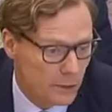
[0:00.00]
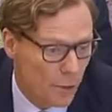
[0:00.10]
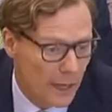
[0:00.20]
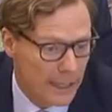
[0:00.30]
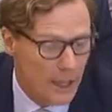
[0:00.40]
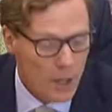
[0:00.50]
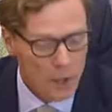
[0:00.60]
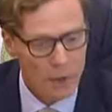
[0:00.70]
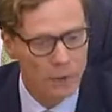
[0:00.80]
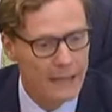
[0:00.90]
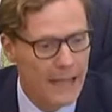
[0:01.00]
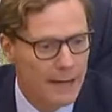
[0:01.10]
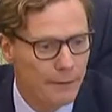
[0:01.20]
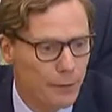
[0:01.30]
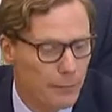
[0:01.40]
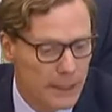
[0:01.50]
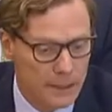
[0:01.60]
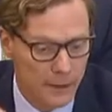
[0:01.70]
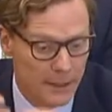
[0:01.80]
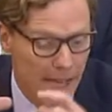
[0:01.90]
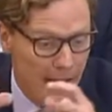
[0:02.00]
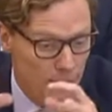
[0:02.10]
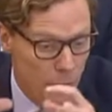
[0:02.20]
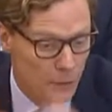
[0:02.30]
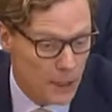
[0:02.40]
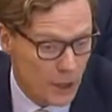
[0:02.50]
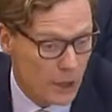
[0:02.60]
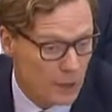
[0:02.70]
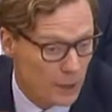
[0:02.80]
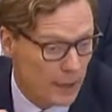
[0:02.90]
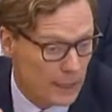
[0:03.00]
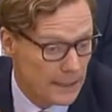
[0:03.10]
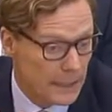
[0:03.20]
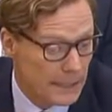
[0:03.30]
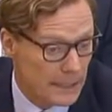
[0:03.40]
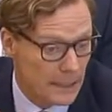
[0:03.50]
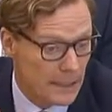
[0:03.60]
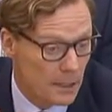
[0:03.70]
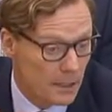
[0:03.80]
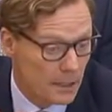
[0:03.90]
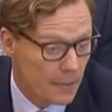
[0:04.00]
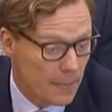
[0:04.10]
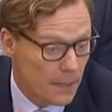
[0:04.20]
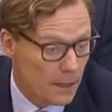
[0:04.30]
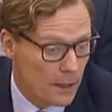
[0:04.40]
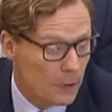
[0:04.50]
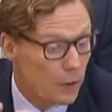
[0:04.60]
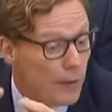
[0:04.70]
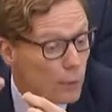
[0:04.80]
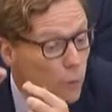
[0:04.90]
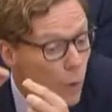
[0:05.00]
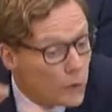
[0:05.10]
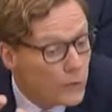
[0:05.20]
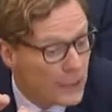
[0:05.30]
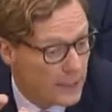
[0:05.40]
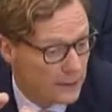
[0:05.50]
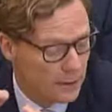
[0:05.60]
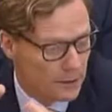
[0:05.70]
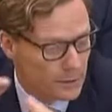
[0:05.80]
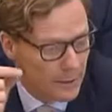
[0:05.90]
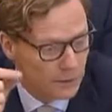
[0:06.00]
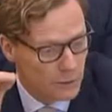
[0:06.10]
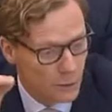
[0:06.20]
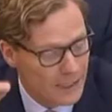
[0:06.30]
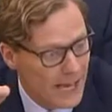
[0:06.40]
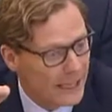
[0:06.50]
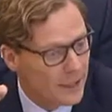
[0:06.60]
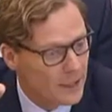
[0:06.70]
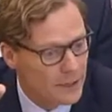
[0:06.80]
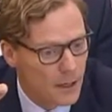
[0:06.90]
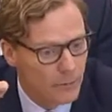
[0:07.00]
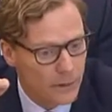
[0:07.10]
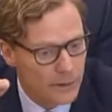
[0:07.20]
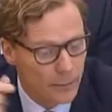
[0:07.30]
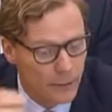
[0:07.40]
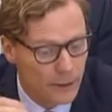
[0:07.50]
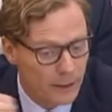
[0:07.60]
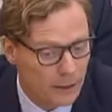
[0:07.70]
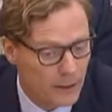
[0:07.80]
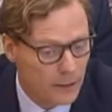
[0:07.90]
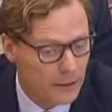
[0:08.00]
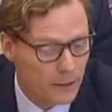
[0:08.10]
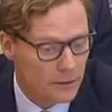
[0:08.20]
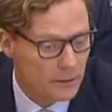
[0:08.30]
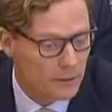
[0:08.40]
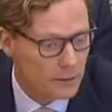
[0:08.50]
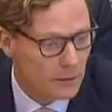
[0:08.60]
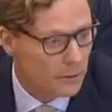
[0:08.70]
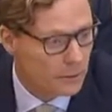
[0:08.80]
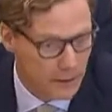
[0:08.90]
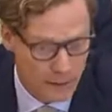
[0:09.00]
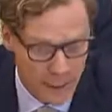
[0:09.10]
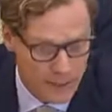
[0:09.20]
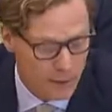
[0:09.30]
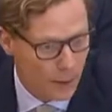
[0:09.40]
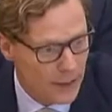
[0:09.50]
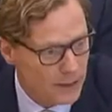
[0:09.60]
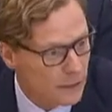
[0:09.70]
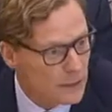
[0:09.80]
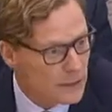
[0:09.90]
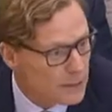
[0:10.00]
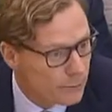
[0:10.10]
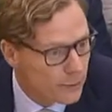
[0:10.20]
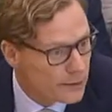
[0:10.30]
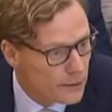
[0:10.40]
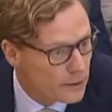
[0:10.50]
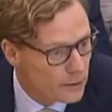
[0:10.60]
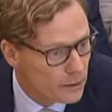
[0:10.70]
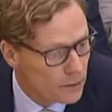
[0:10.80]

Wiley, who gave the media the ammunition that they needed, that they wanted to be able to attack us for something that in the case of Brexit, we simply didn't do.